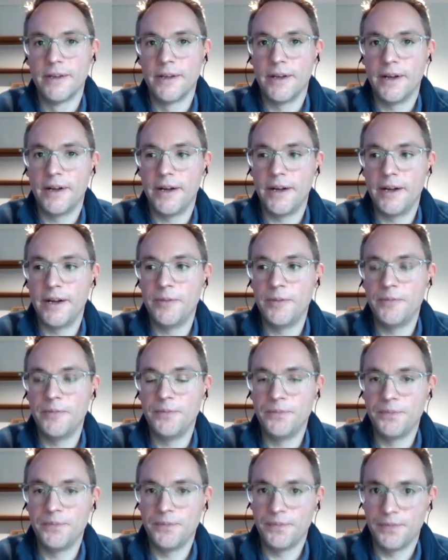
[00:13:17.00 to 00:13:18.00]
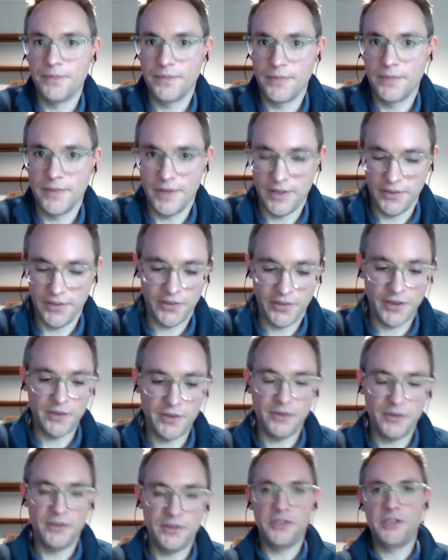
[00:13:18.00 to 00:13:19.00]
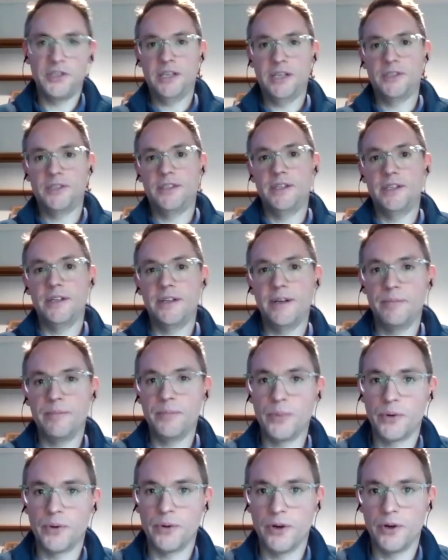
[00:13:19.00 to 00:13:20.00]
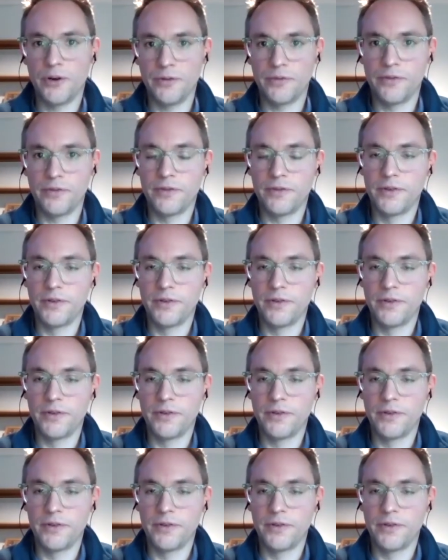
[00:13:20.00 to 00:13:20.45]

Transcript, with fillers: Um, and so you suggested a number of